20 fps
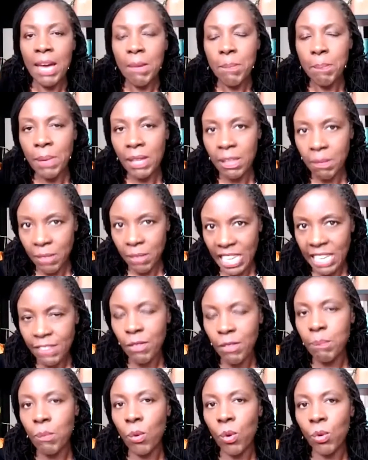But
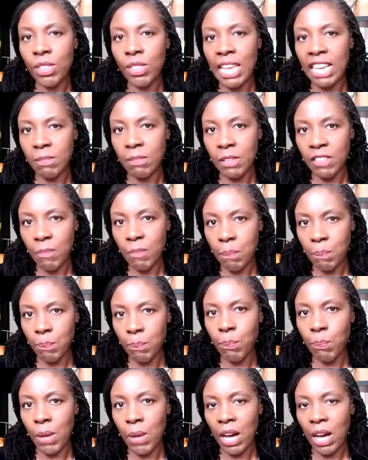even more than that, it's
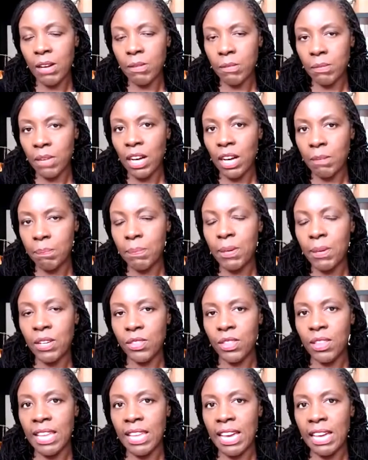even bigger
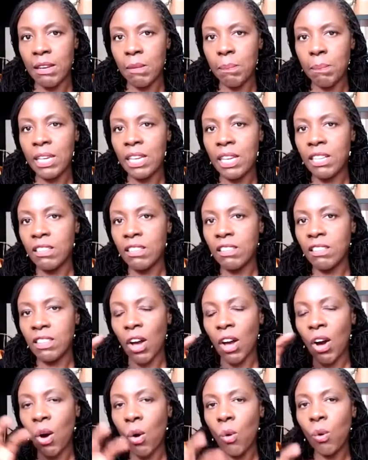than that, because the
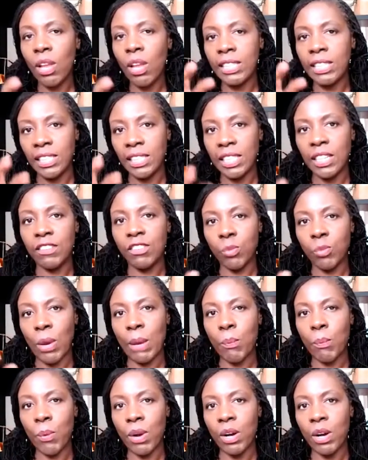whole idea of
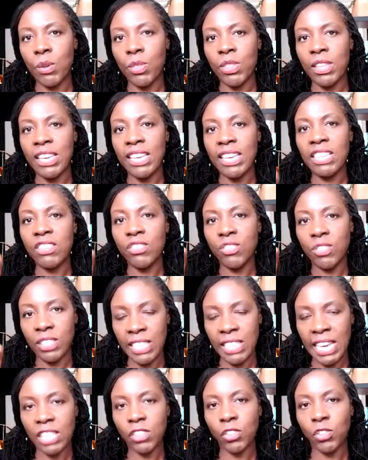Swiipe Wealth is to
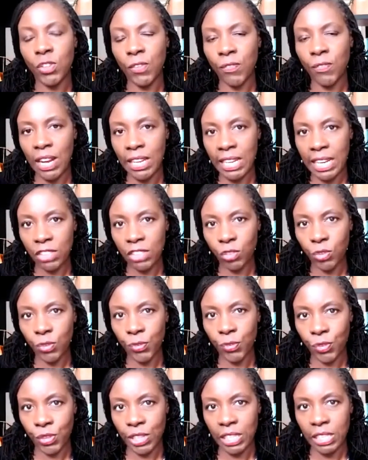get you to financial
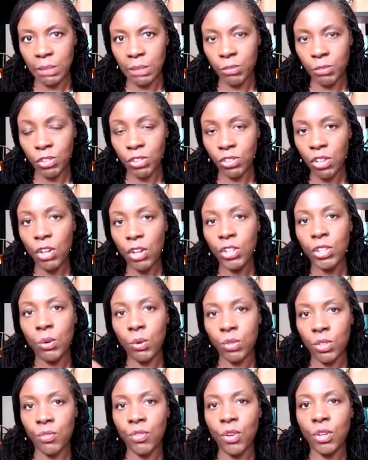freedom, to start you
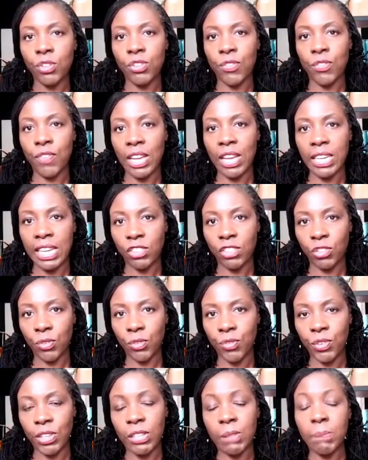on the road to financial
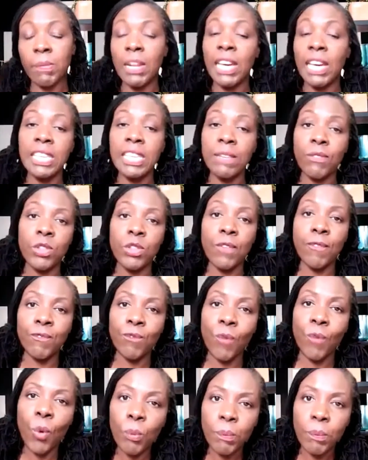freedom. And I give you the
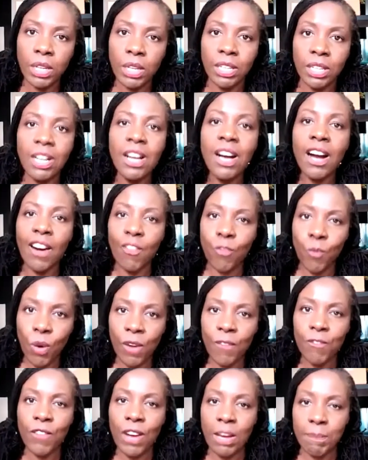formula of
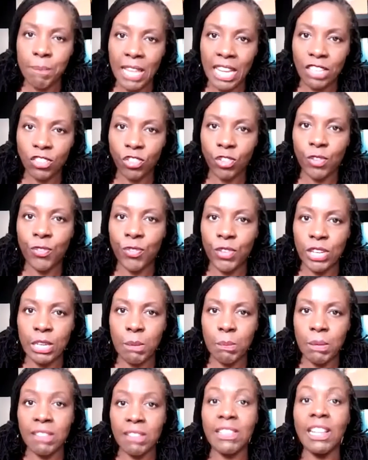what financial
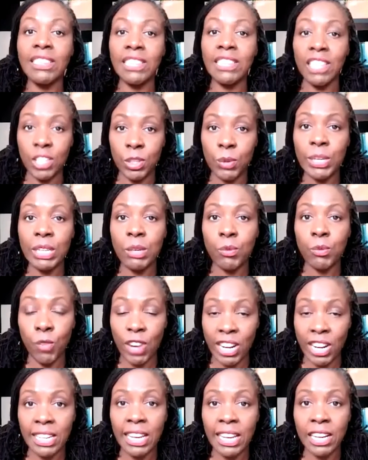freedom is. And I'll tell you it
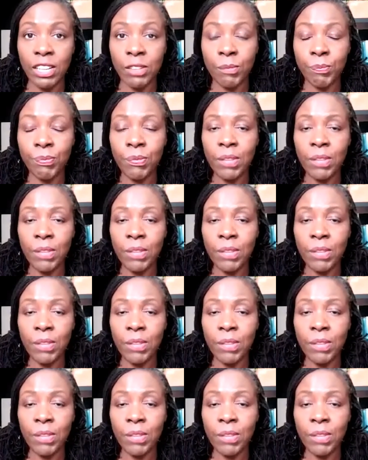right now.